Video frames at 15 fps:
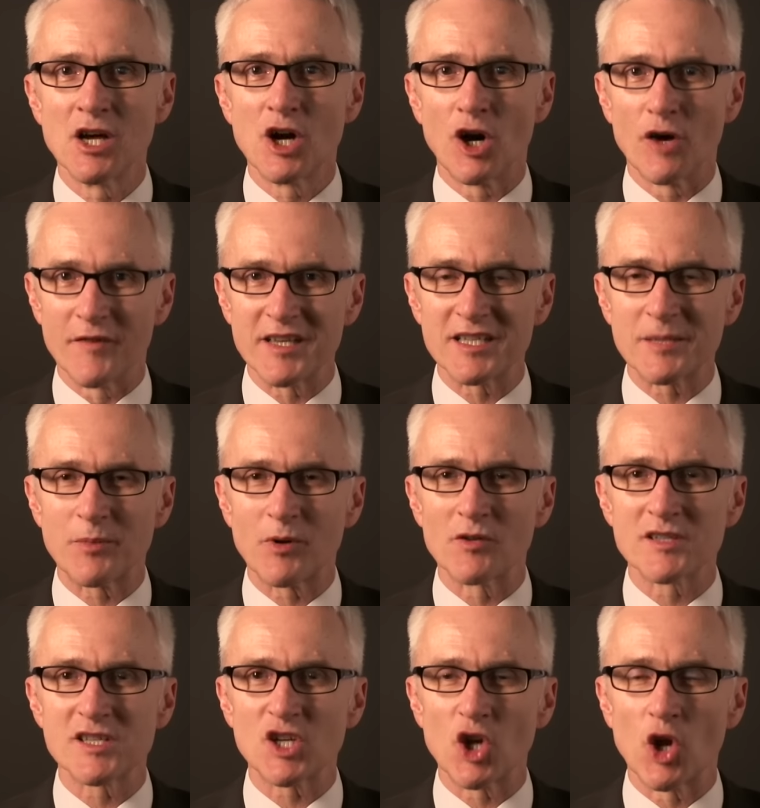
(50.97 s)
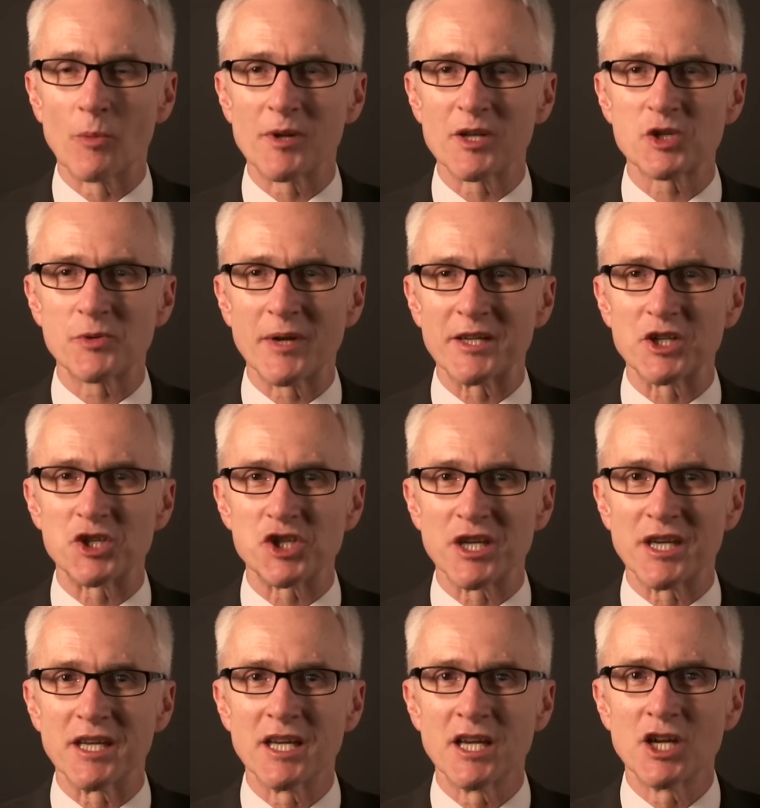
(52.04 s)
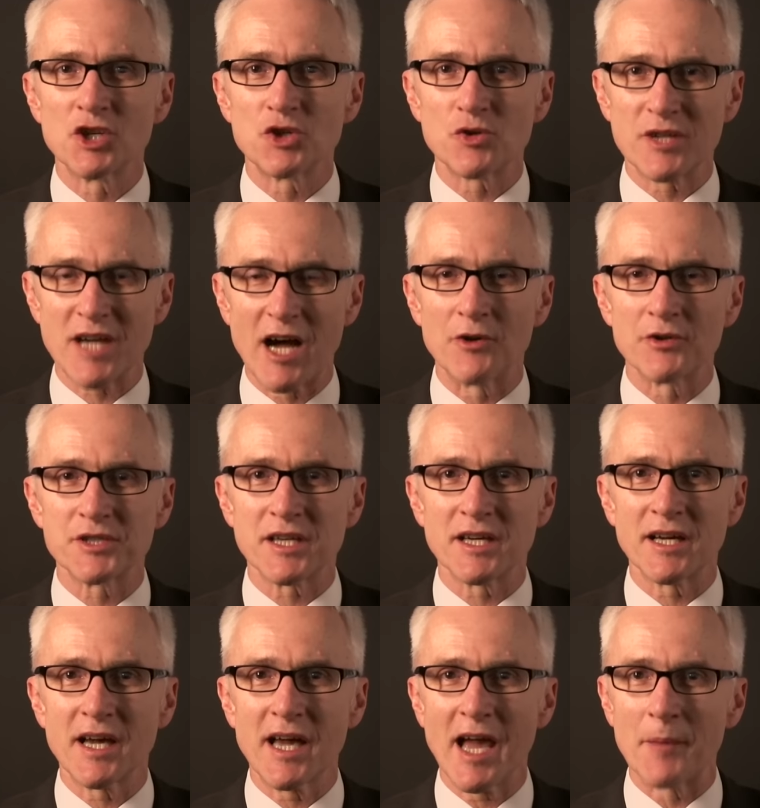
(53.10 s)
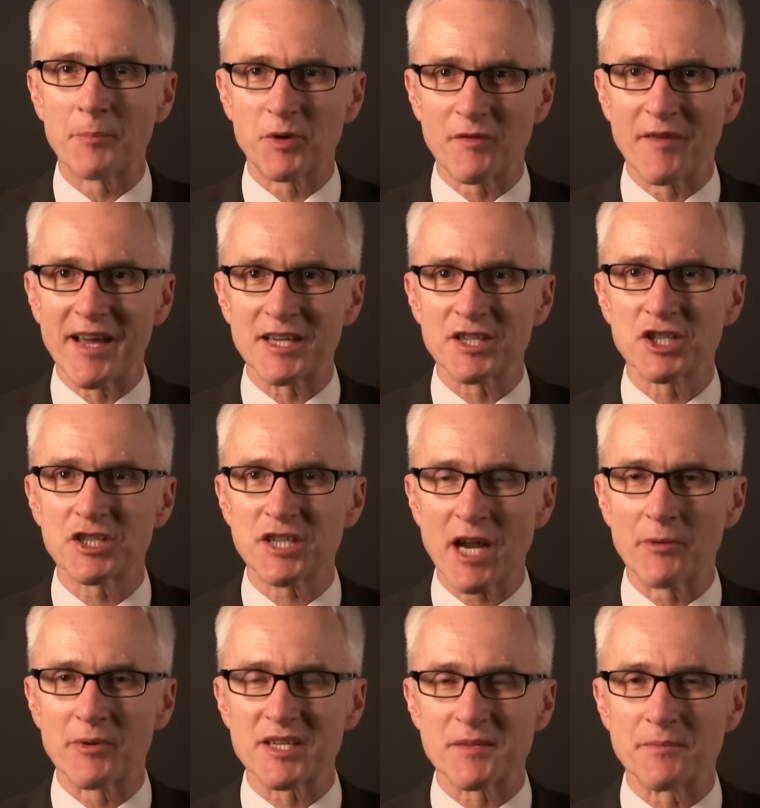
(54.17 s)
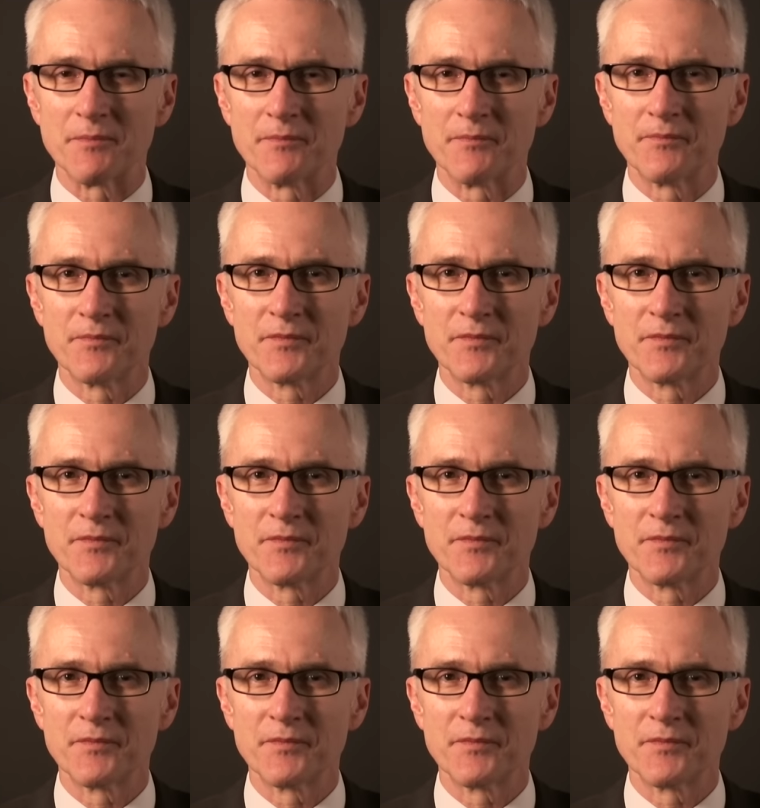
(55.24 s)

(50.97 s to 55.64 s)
of Interpol's global strategy to counter and prevent terrorism.